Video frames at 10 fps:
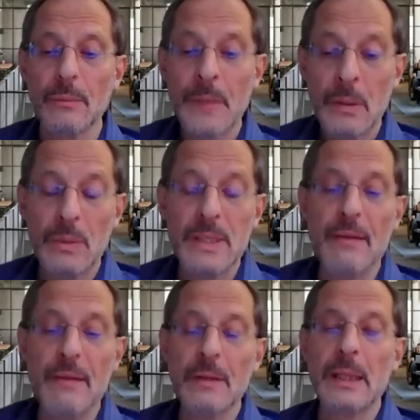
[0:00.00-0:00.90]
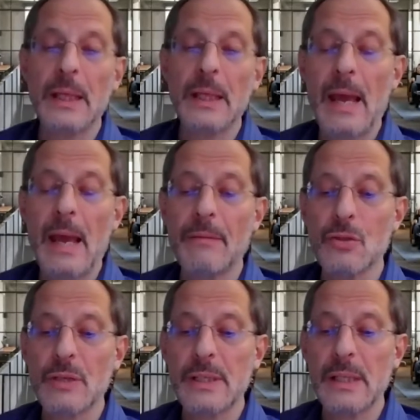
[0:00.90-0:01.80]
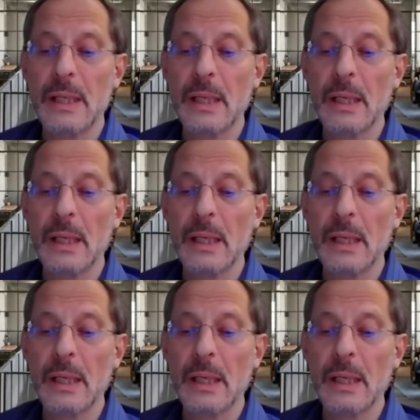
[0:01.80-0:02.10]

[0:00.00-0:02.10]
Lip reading: We definitely have interesting